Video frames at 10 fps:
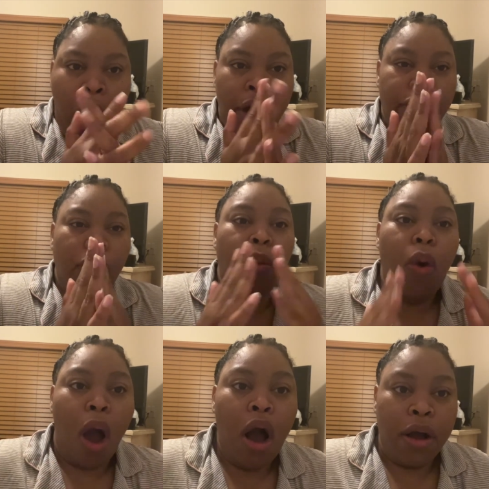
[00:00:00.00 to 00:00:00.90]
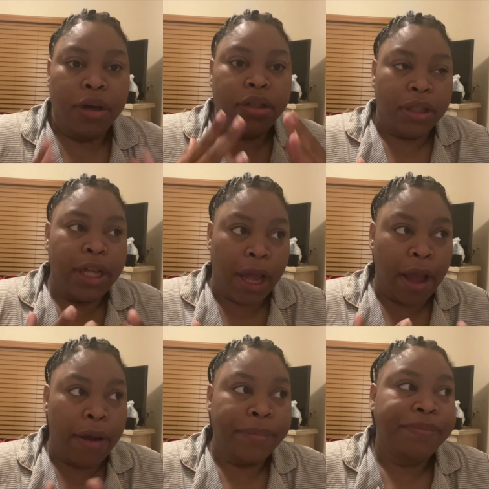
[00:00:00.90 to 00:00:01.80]
the wrong
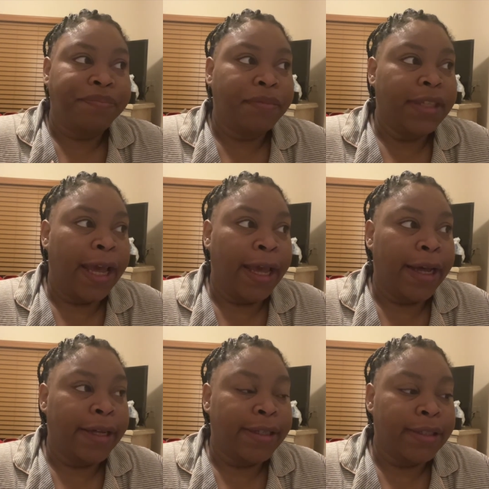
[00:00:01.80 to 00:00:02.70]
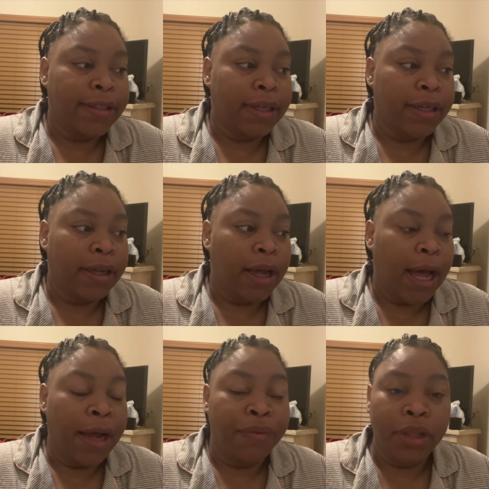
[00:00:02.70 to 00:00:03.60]
thing and
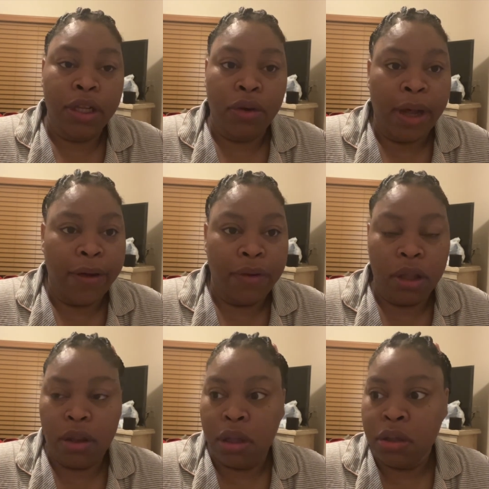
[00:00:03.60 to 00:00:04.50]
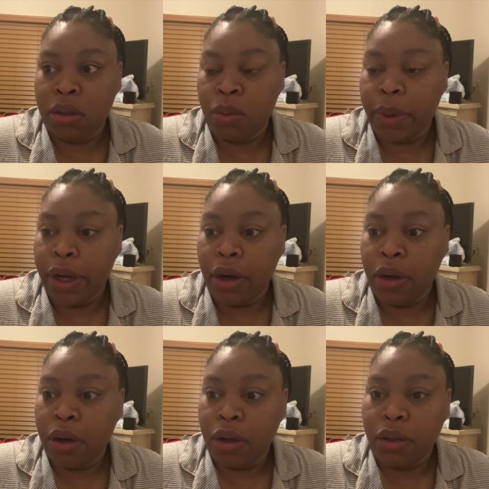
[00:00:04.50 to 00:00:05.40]
I really don't have anything to
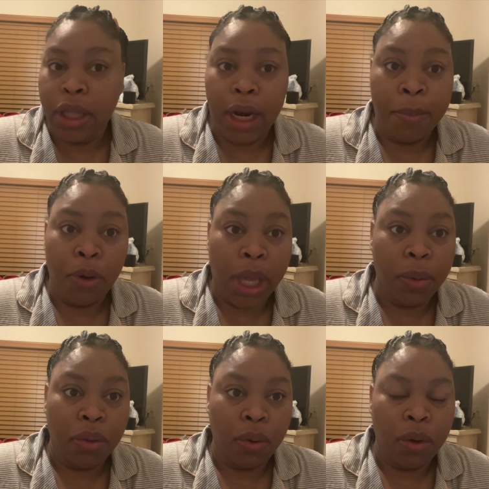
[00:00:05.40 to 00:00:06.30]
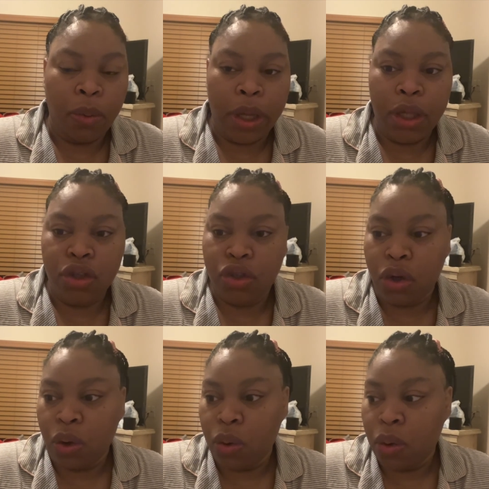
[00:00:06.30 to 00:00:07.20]
wear that I'm okay with throwing away.
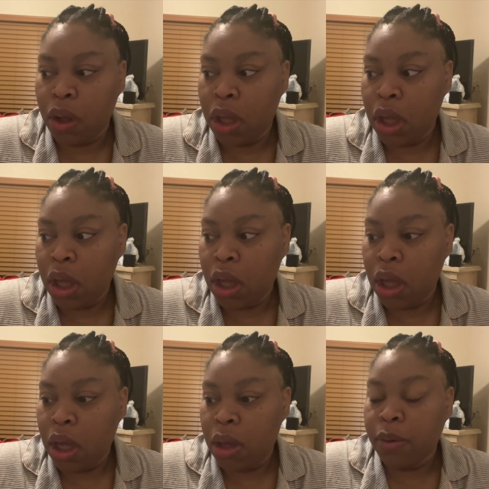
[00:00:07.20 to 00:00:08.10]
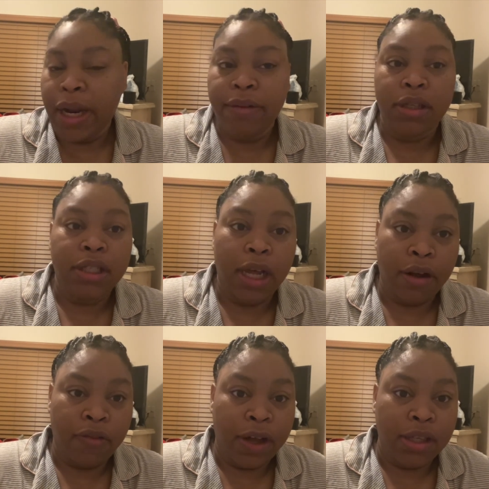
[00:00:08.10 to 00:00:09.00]
So I'm gonna have to
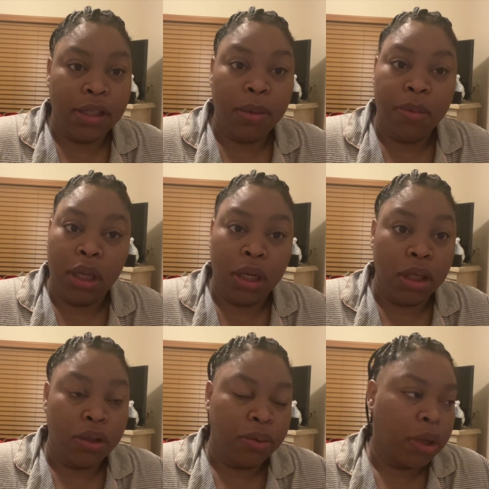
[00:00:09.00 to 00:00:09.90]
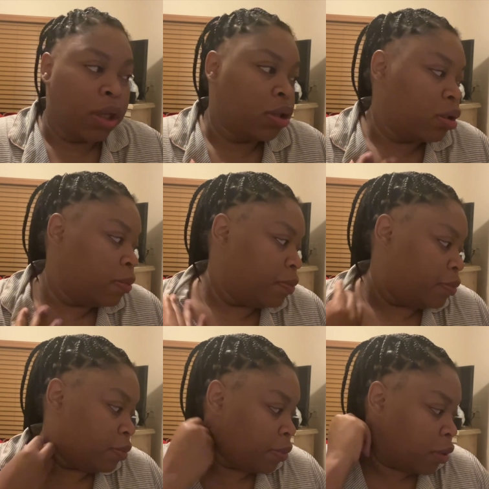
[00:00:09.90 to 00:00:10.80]
sacrifice something in this suitcase
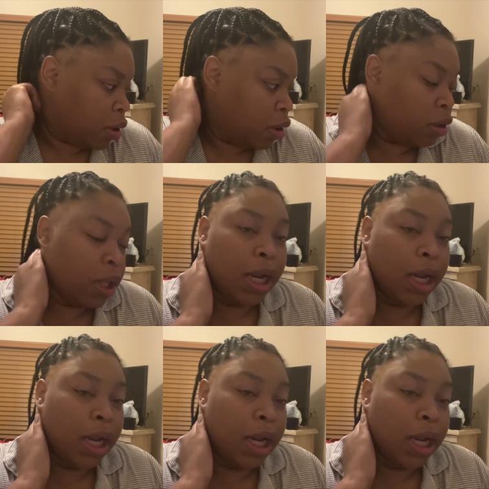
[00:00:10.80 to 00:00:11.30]
that I